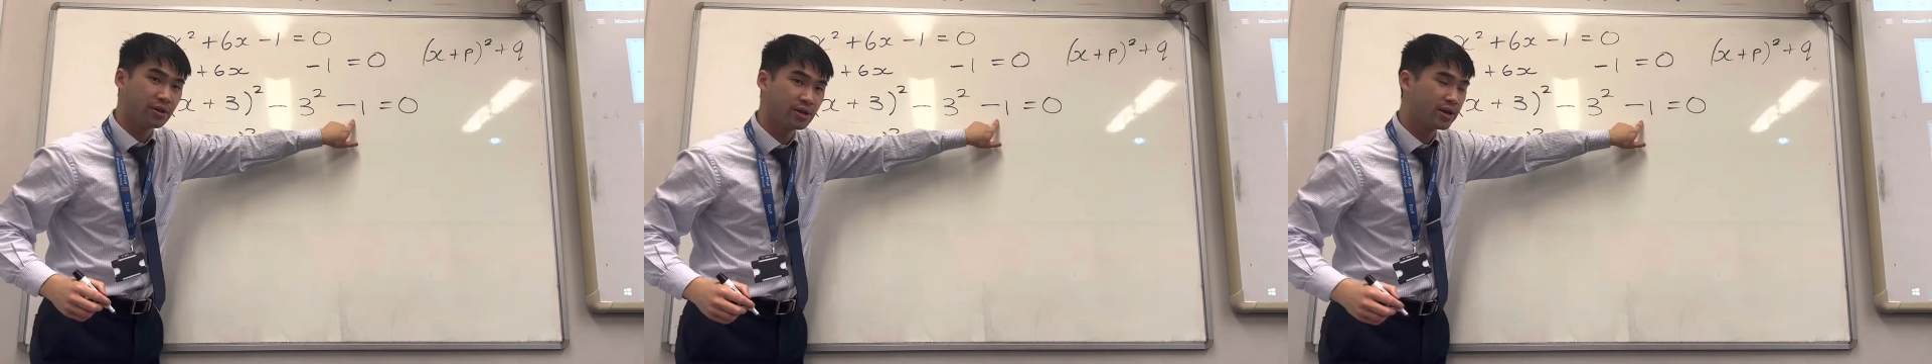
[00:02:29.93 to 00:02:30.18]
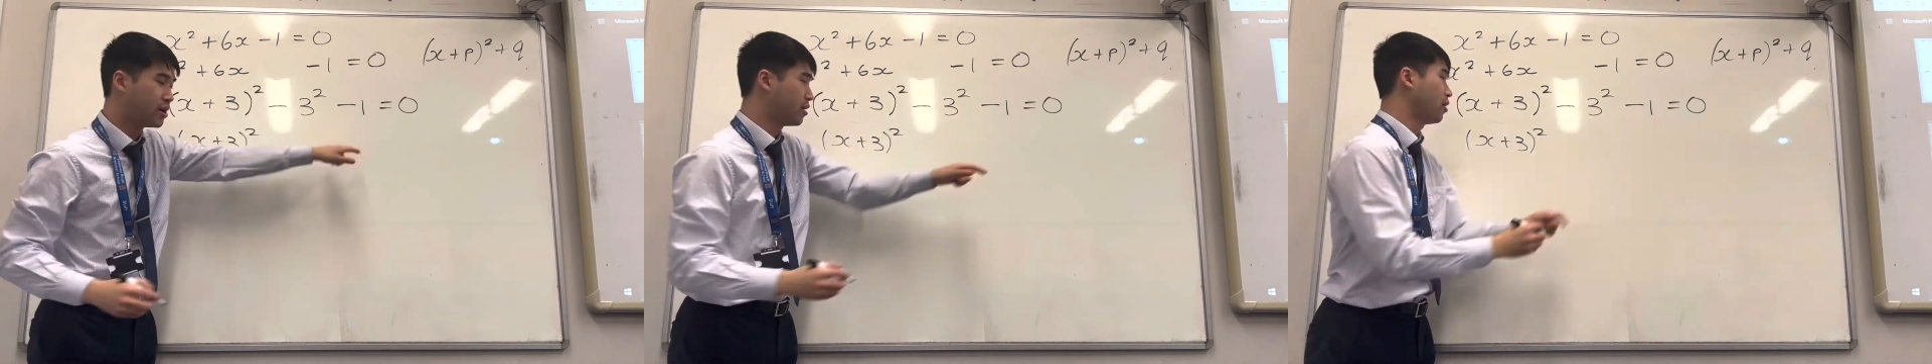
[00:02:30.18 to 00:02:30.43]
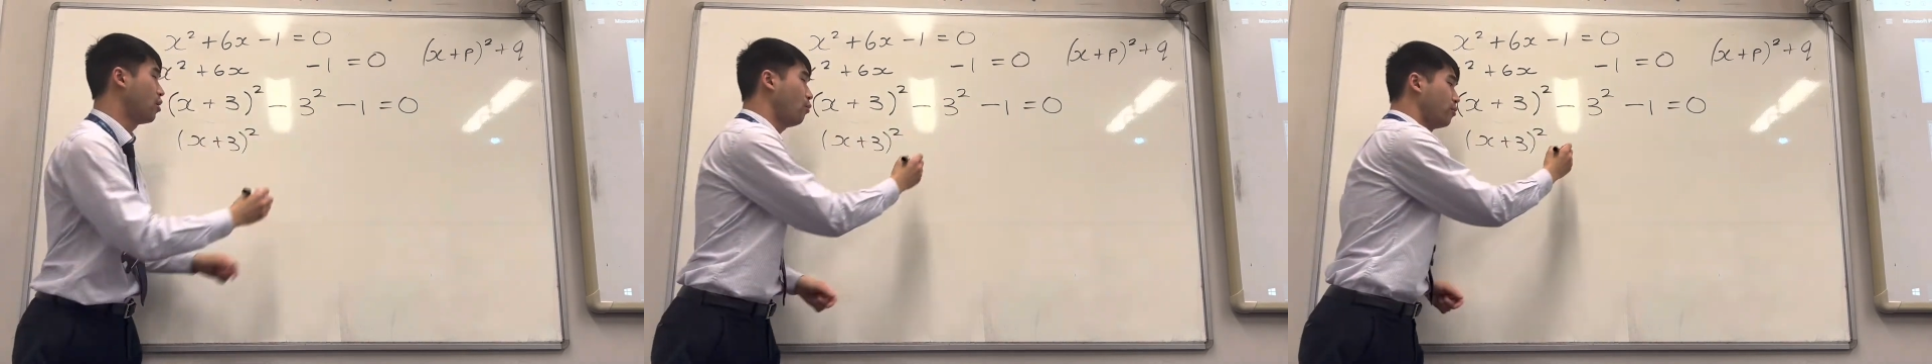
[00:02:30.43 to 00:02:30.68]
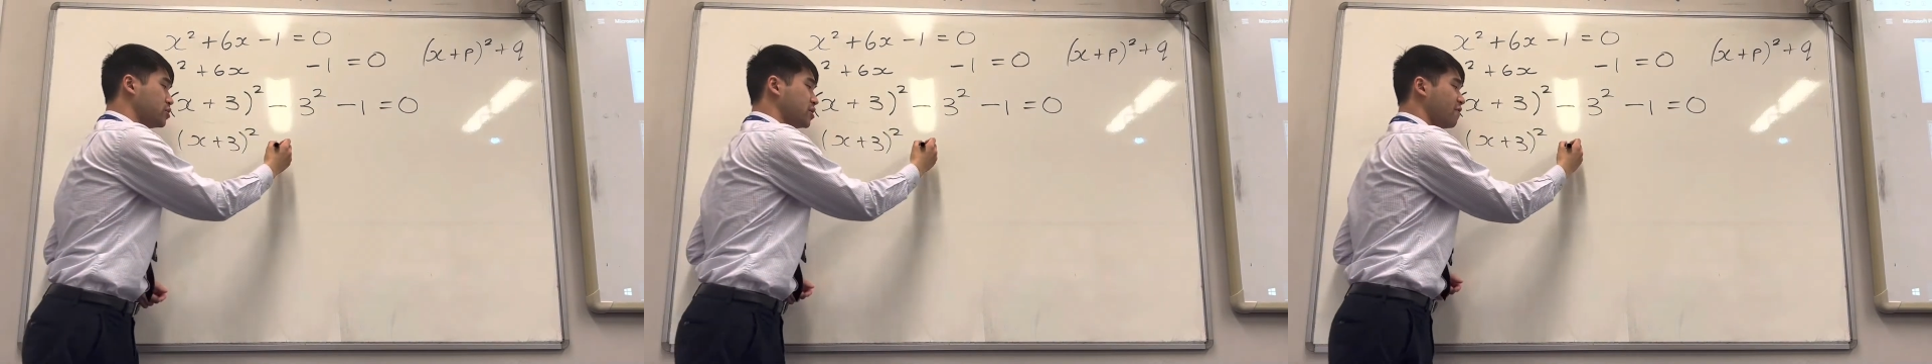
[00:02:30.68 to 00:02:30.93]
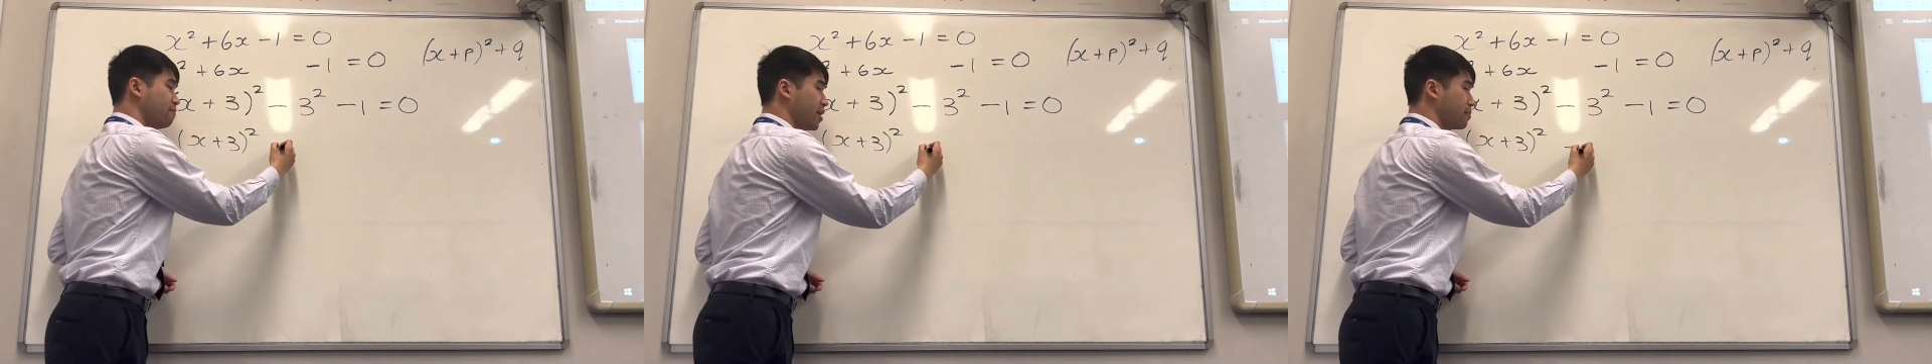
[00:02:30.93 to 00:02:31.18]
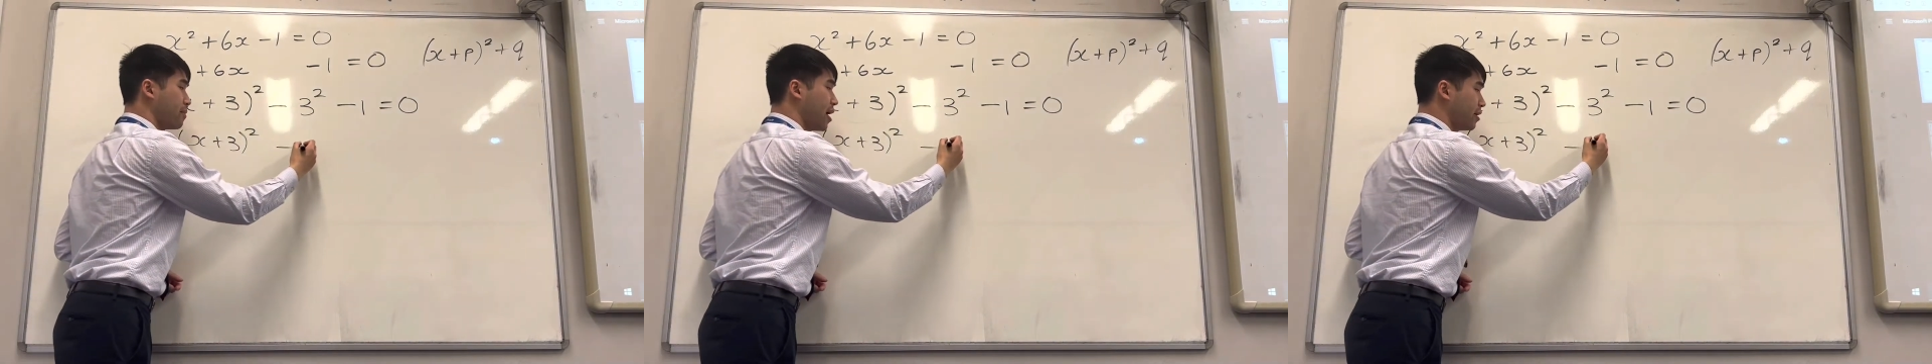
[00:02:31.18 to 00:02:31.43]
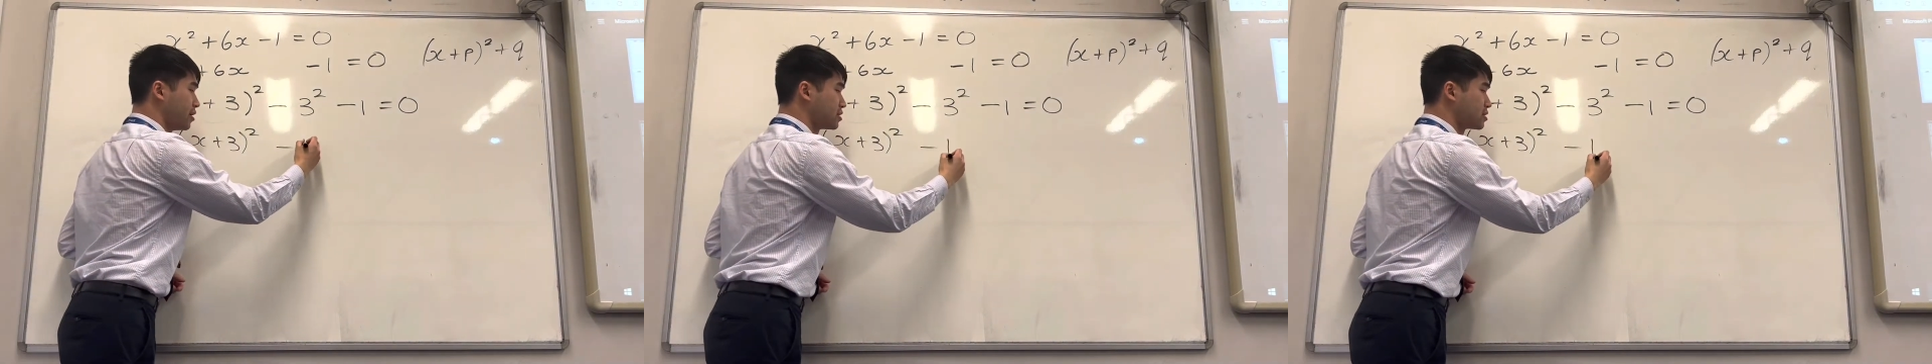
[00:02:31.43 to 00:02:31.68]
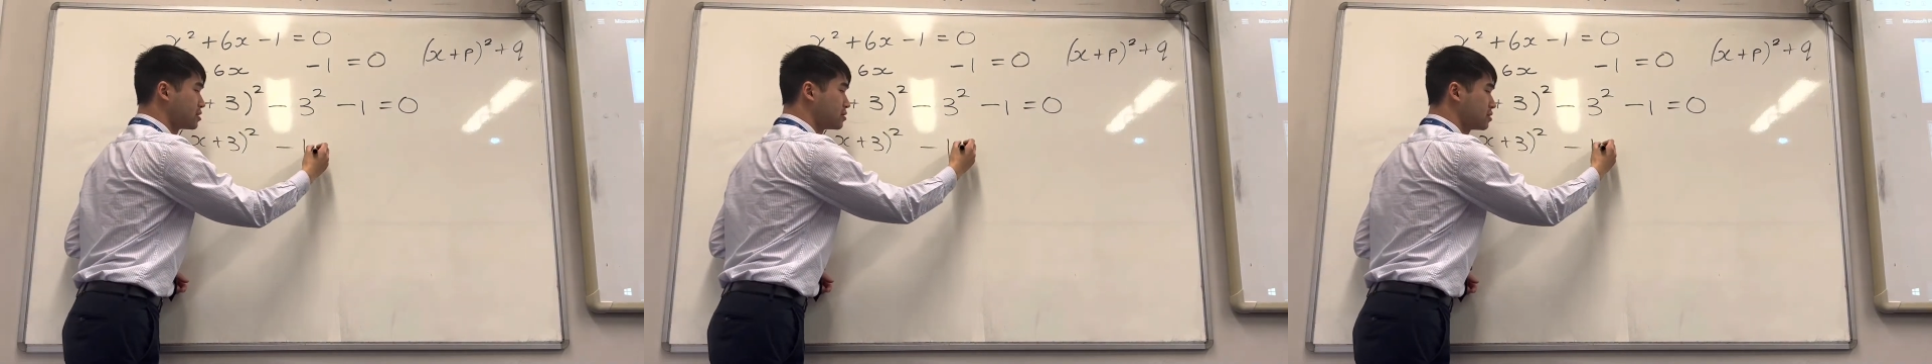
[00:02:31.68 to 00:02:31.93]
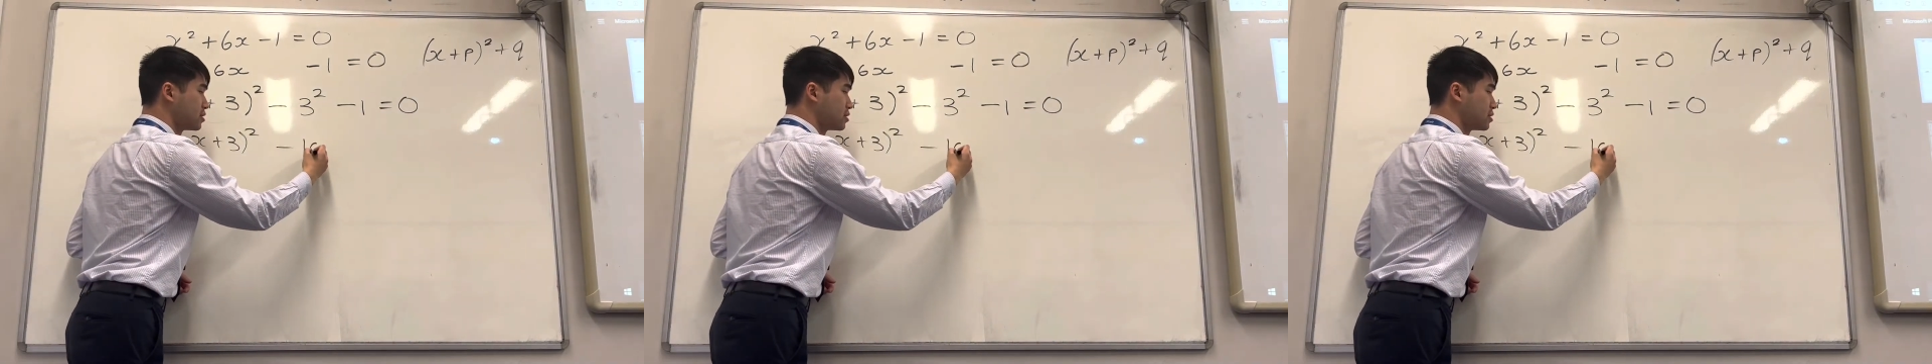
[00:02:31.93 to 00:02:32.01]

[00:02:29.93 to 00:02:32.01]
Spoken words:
which will give me minus